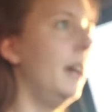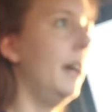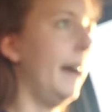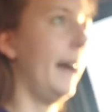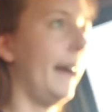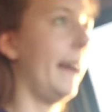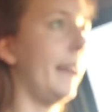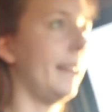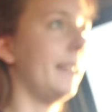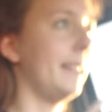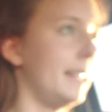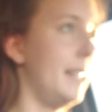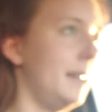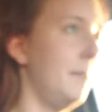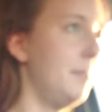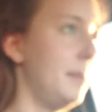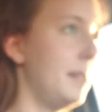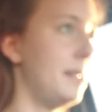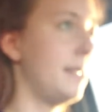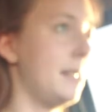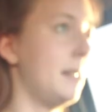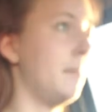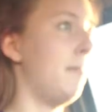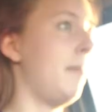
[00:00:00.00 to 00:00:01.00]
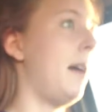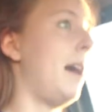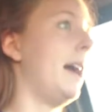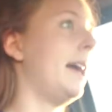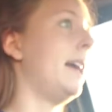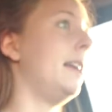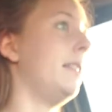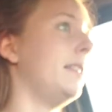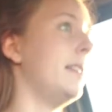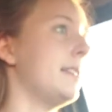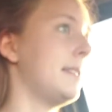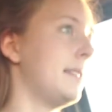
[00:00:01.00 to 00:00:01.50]
And keep this in
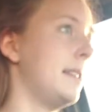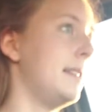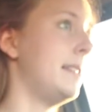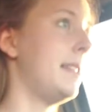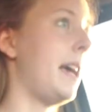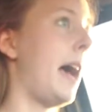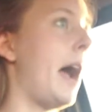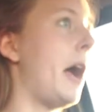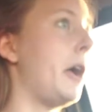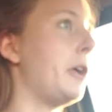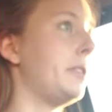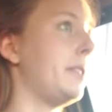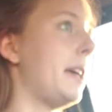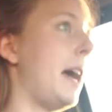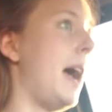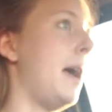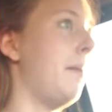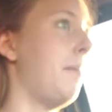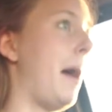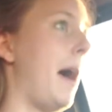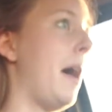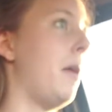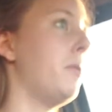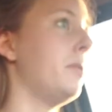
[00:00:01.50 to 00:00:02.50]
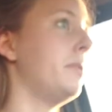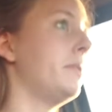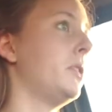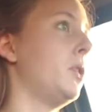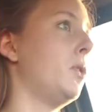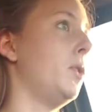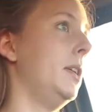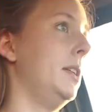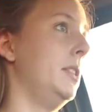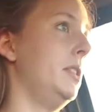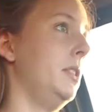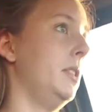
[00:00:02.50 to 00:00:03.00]
mind, this entire time I was
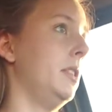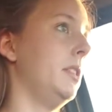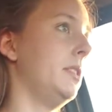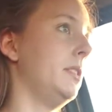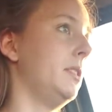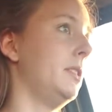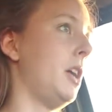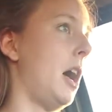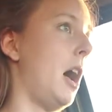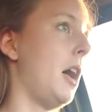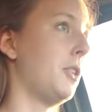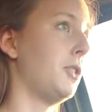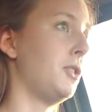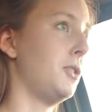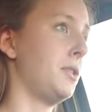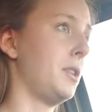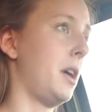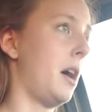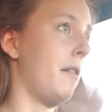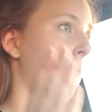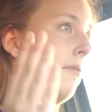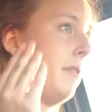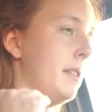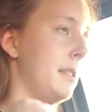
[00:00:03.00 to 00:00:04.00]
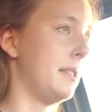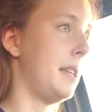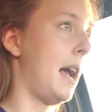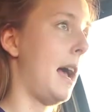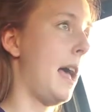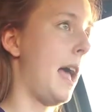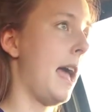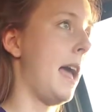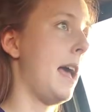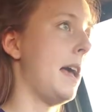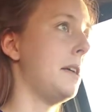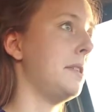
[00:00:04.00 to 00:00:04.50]
going to the doctor's office at
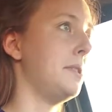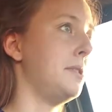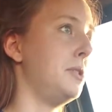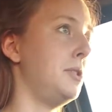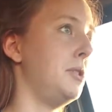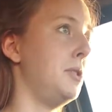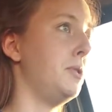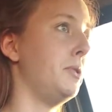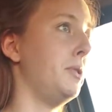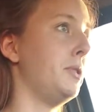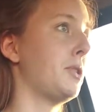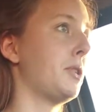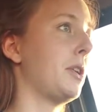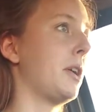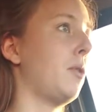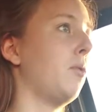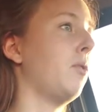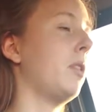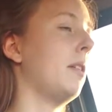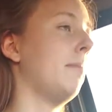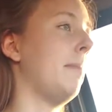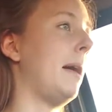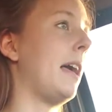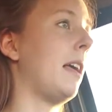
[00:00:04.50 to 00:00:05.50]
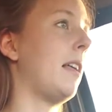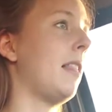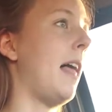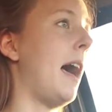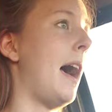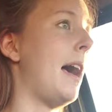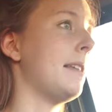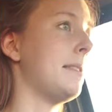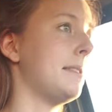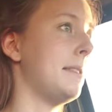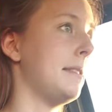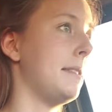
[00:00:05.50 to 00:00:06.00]
ASU during one of my
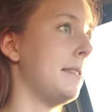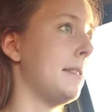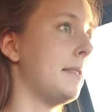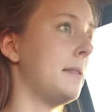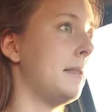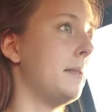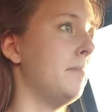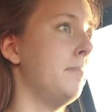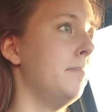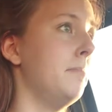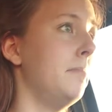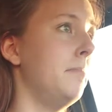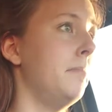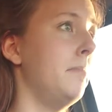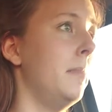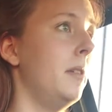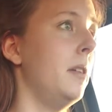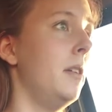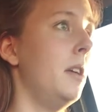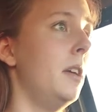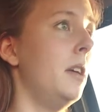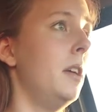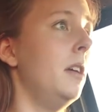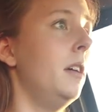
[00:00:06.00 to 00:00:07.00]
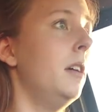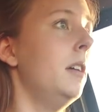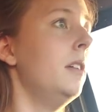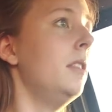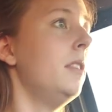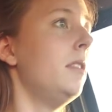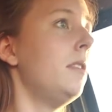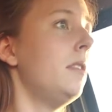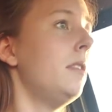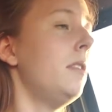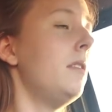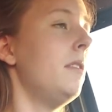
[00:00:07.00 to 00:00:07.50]
classes.
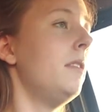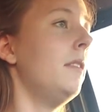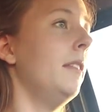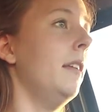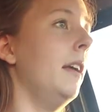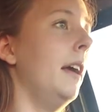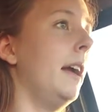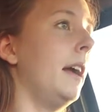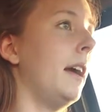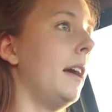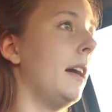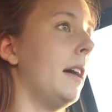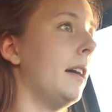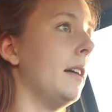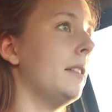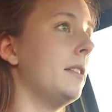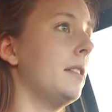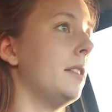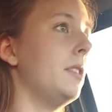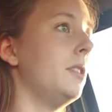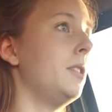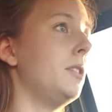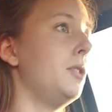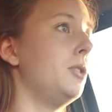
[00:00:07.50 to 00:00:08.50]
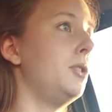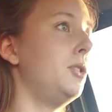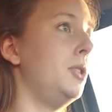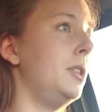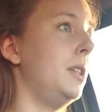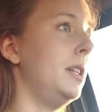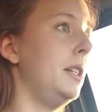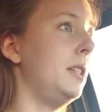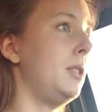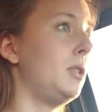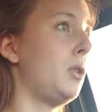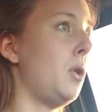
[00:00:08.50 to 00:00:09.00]
And
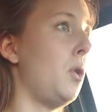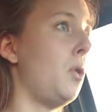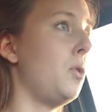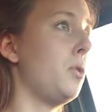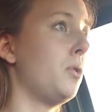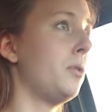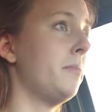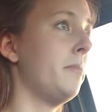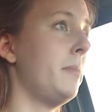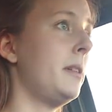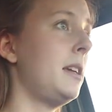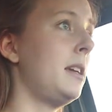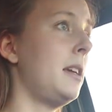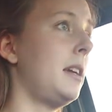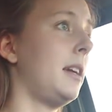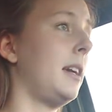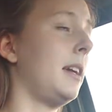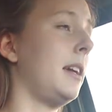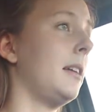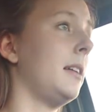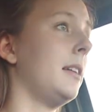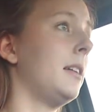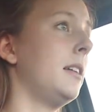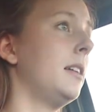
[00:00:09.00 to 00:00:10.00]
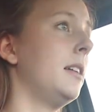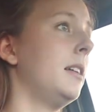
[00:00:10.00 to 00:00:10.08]
she told me,